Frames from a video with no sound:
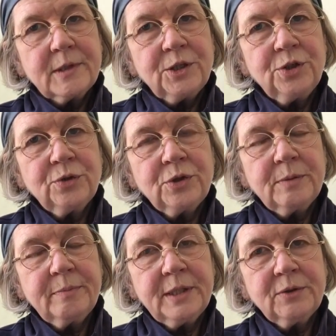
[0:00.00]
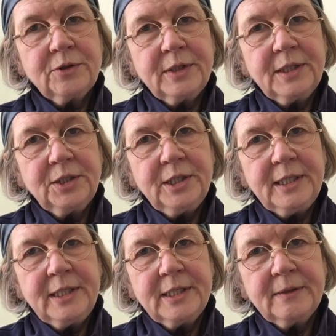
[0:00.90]
Short on poultry and
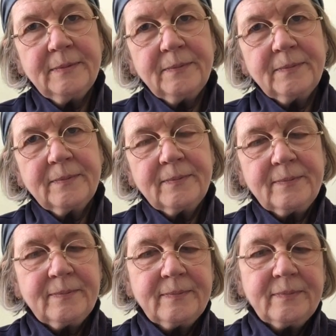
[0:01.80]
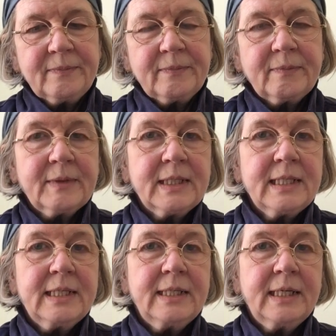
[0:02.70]
cheese,
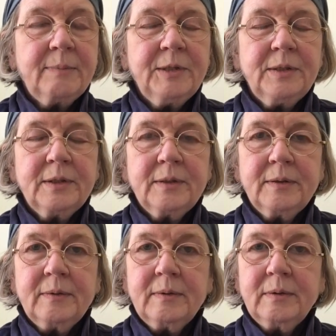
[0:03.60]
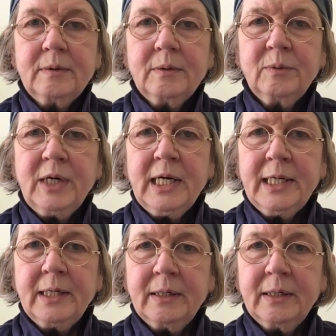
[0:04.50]
says the abbot. Why?